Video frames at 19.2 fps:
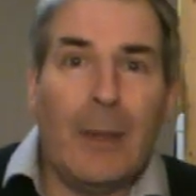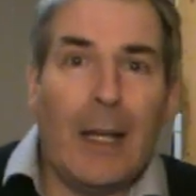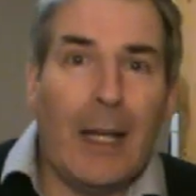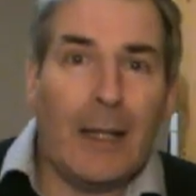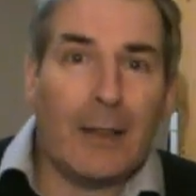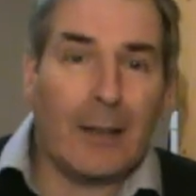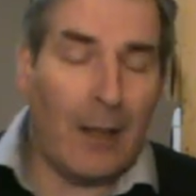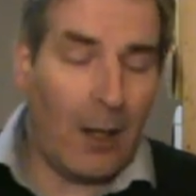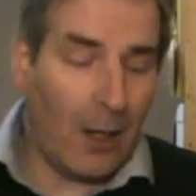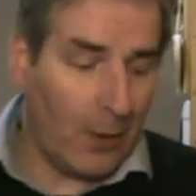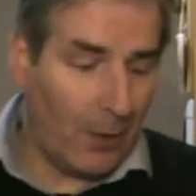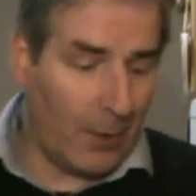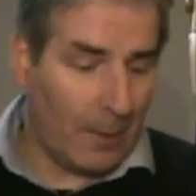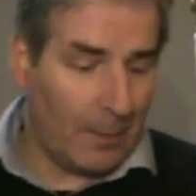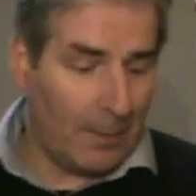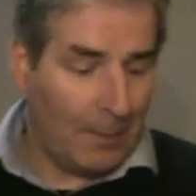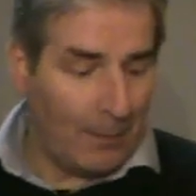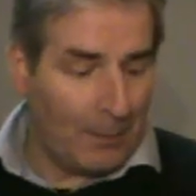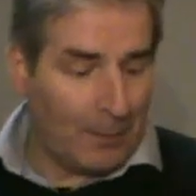last longer
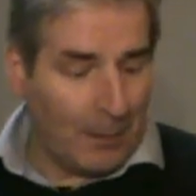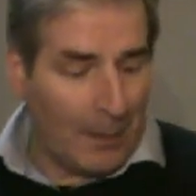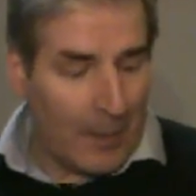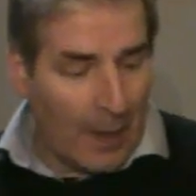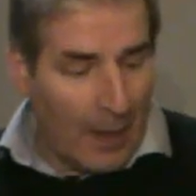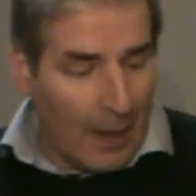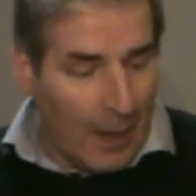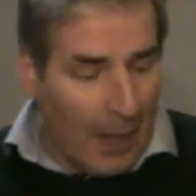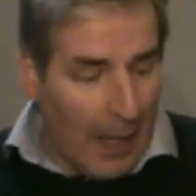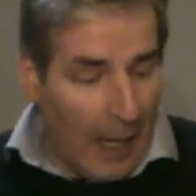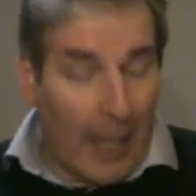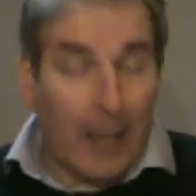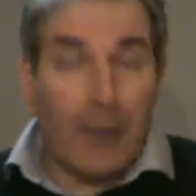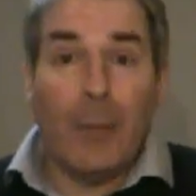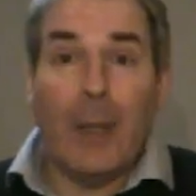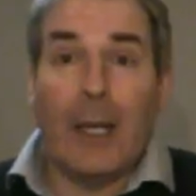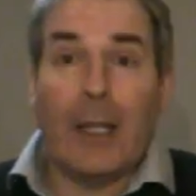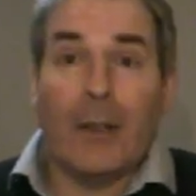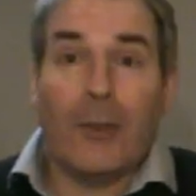
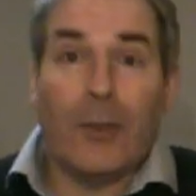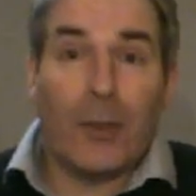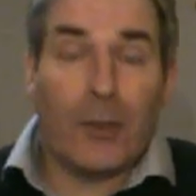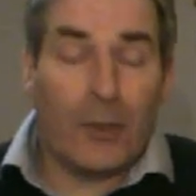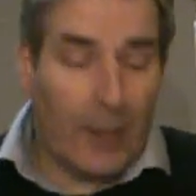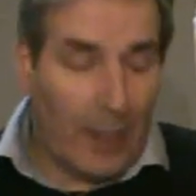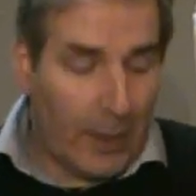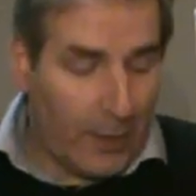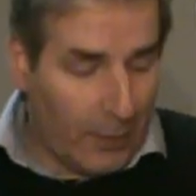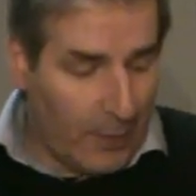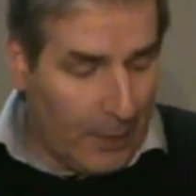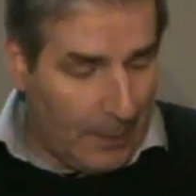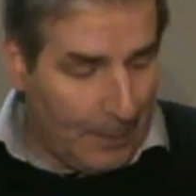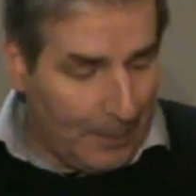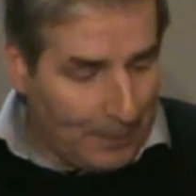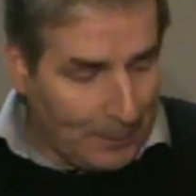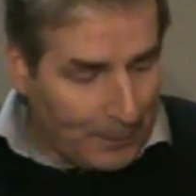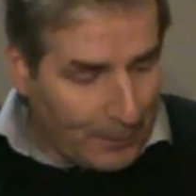and make it successful.